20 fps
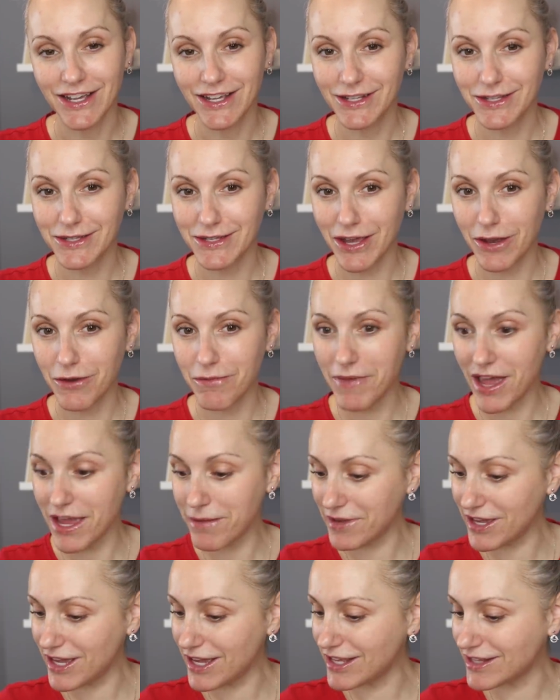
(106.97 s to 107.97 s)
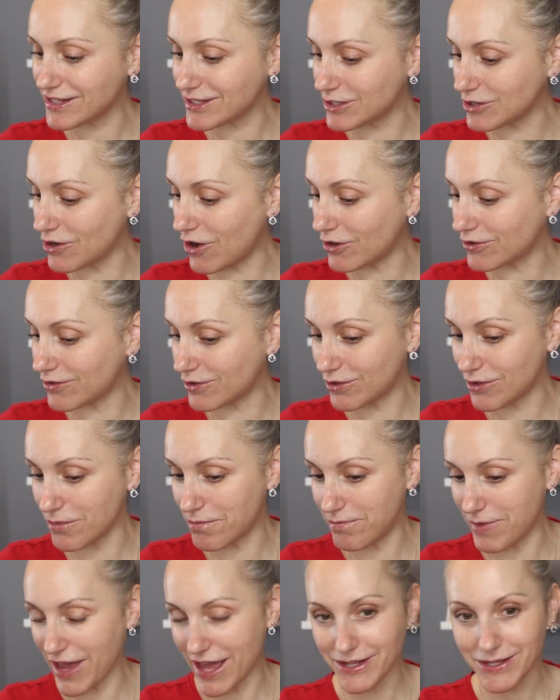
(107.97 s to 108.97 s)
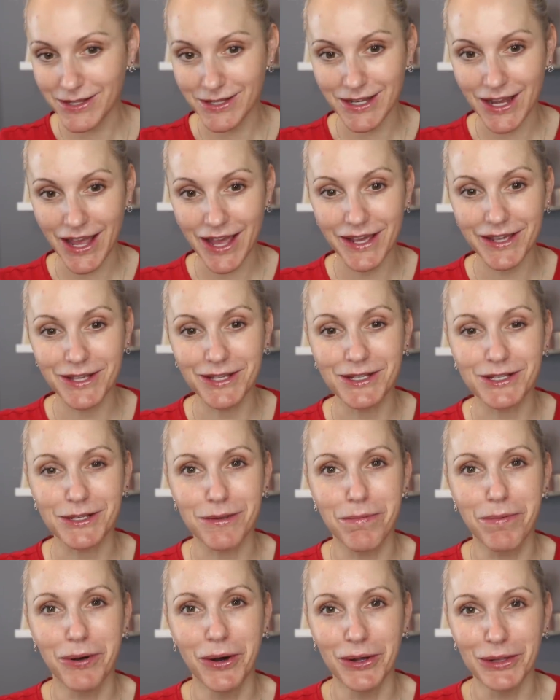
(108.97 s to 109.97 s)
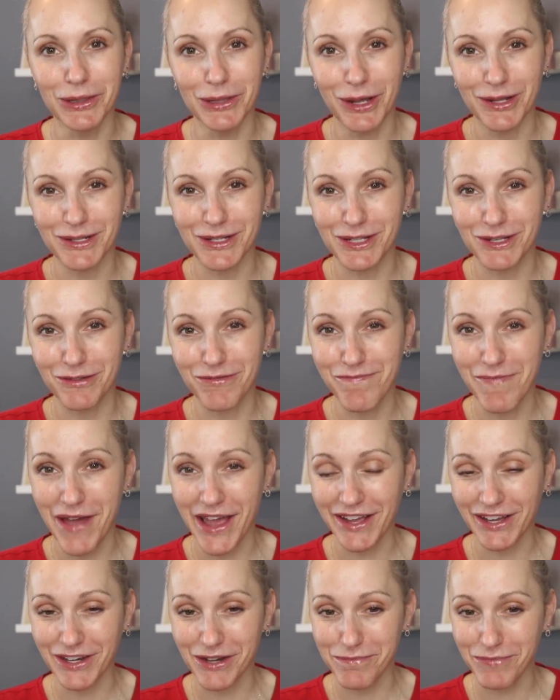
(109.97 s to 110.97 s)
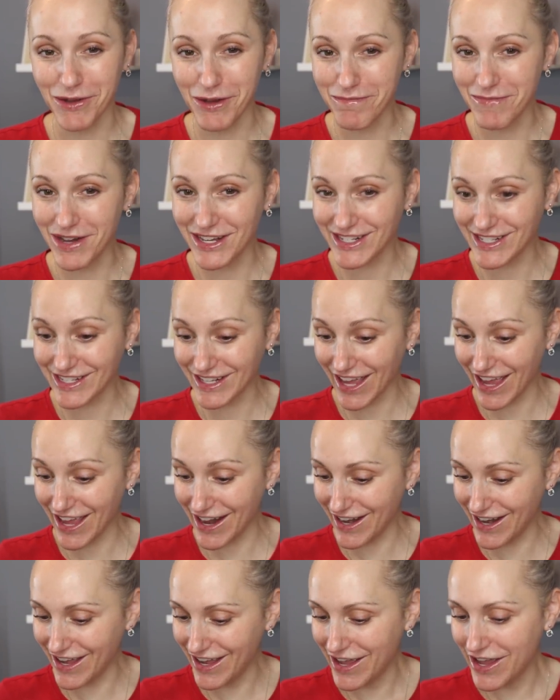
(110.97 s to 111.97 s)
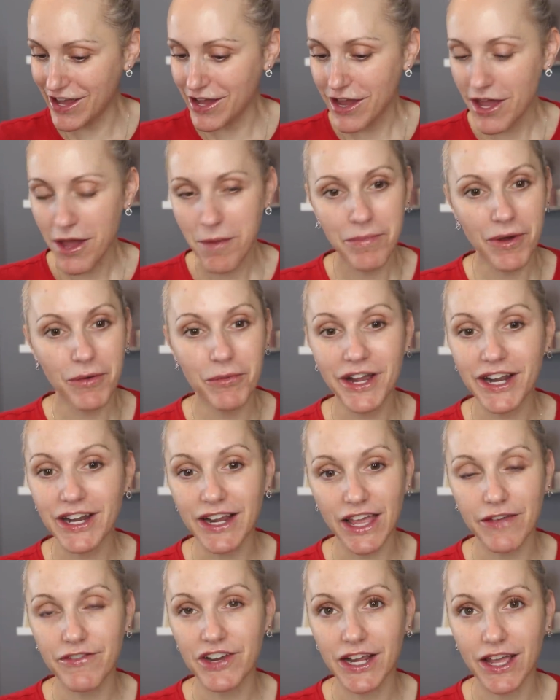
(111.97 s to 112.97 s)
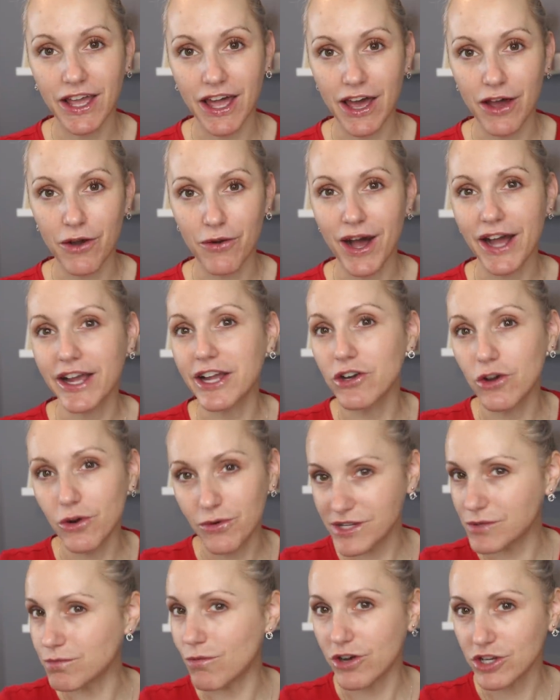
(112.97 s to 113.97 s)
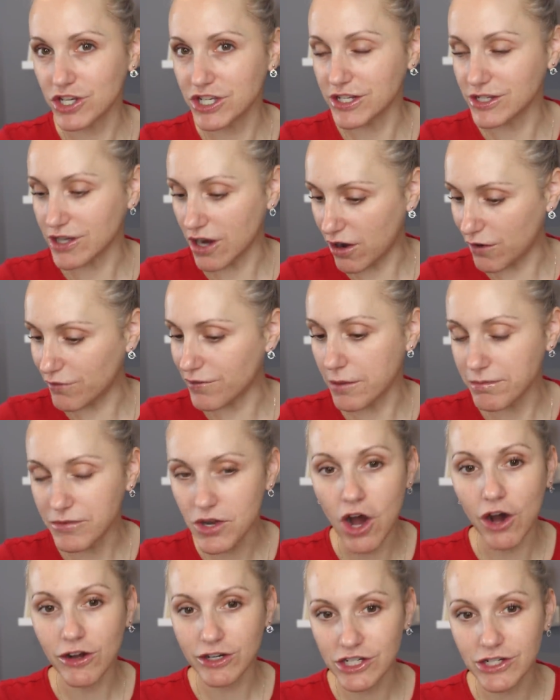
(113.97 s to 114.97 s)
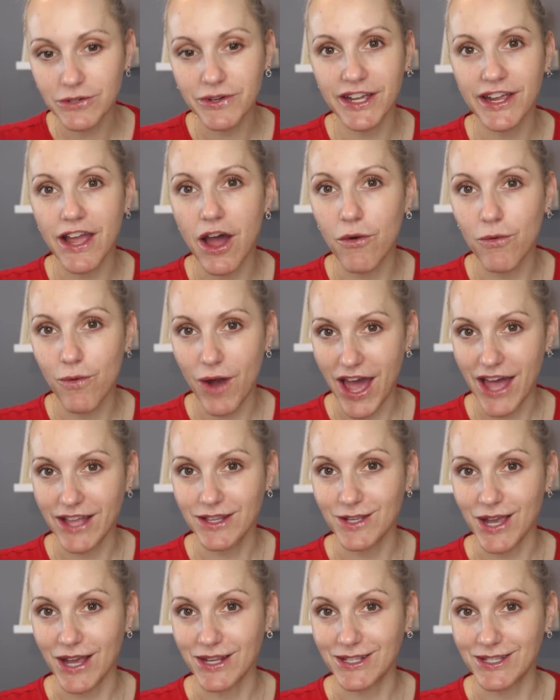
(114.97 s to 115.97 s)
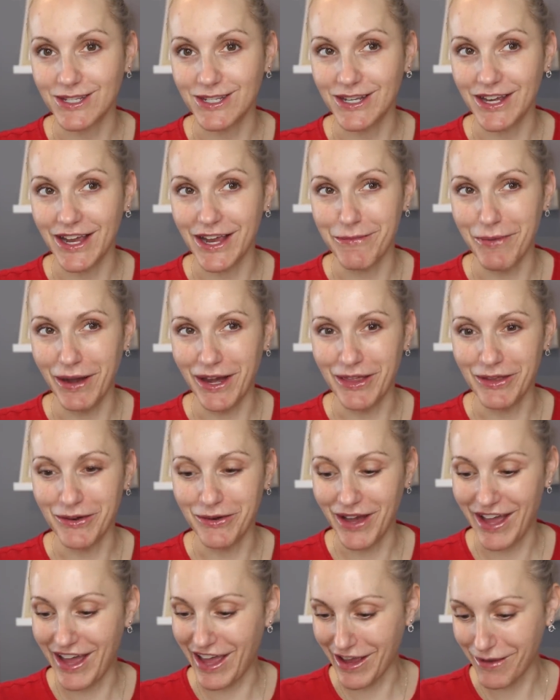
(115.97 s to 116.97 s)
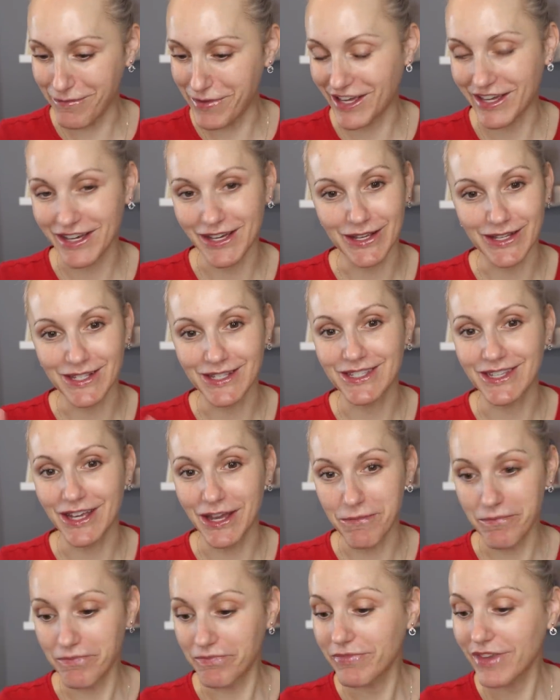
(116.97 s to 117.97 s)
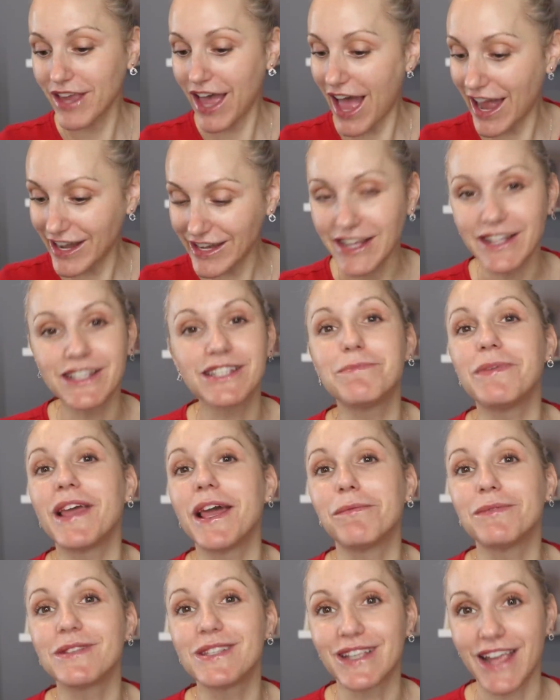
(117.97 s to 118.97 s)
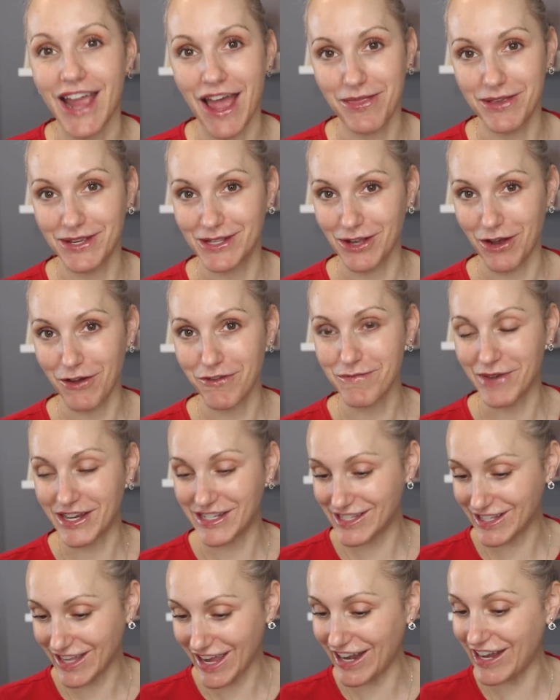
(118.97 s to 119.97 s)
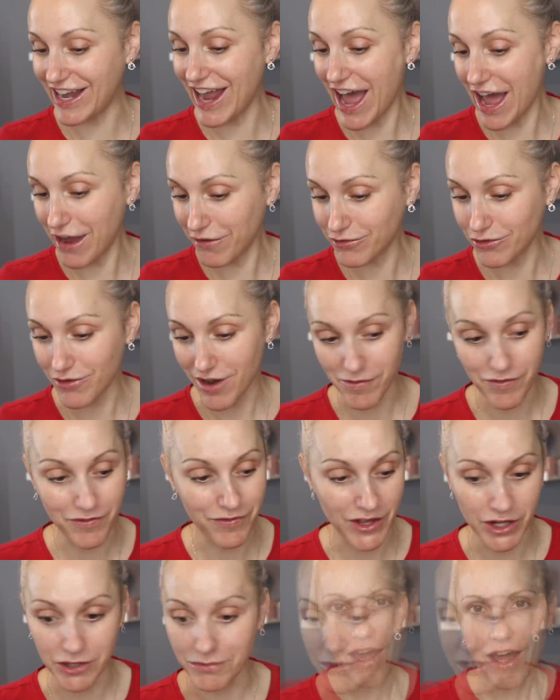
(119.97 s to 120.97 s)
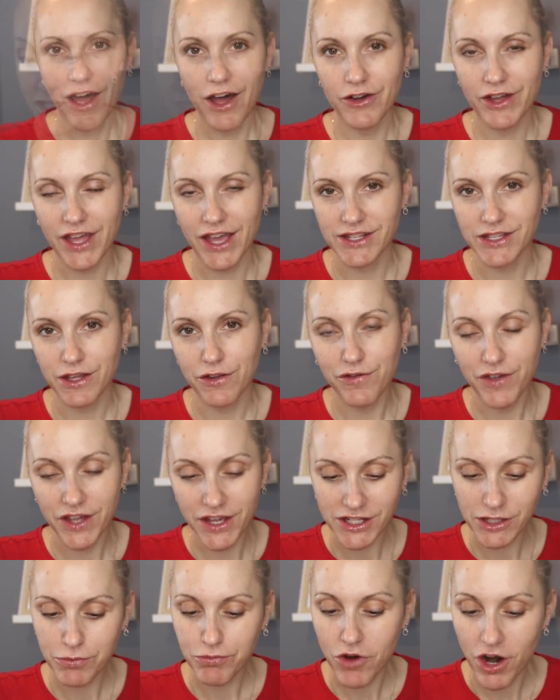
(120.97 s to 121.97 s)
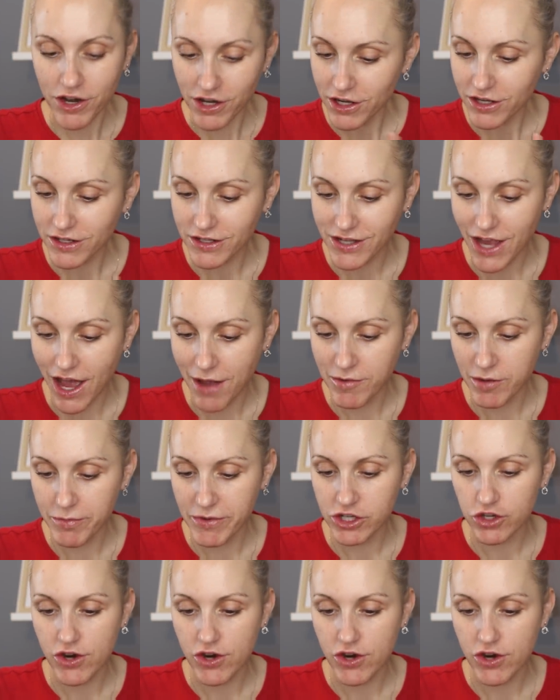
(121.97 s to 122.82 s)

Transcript: So maybe it's not the best day to put lots of makeup on my skin, but we're gonna give it a go. I can always wash it off. I'm not doing a wear test today, by the way, because I need to be able to get this off my skin after I've filmed. Okay, so the first product I'm gonna be